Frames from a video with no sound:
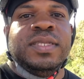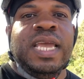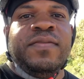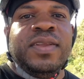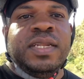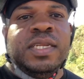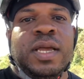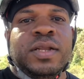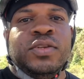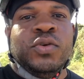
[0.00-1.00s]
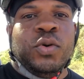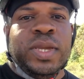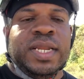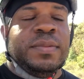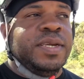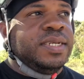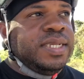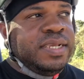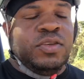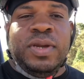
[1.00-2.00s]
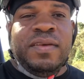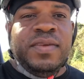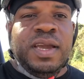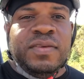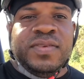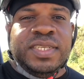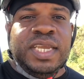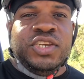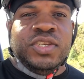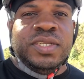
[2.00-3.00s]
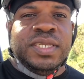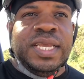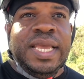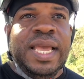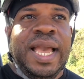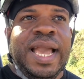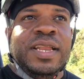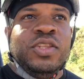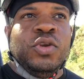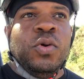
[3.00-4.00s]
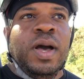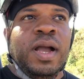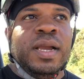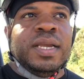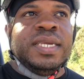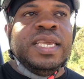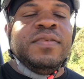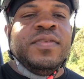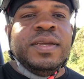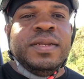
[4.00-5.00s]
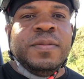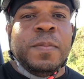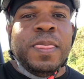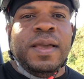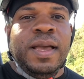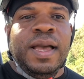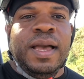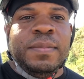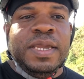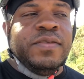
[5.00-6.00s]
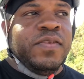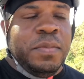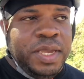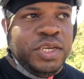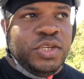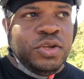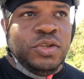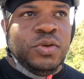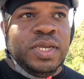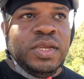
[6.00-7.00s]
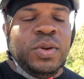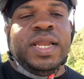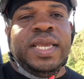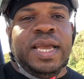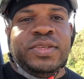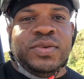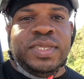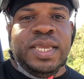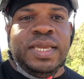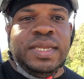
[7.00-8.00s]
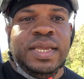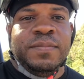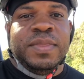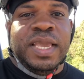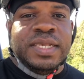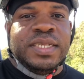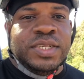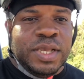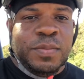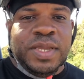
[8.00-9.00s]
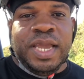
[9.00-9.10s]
Definitely know how to do quickly, because as you're having conversations and you are given information, you can quickly ascertain, is this something I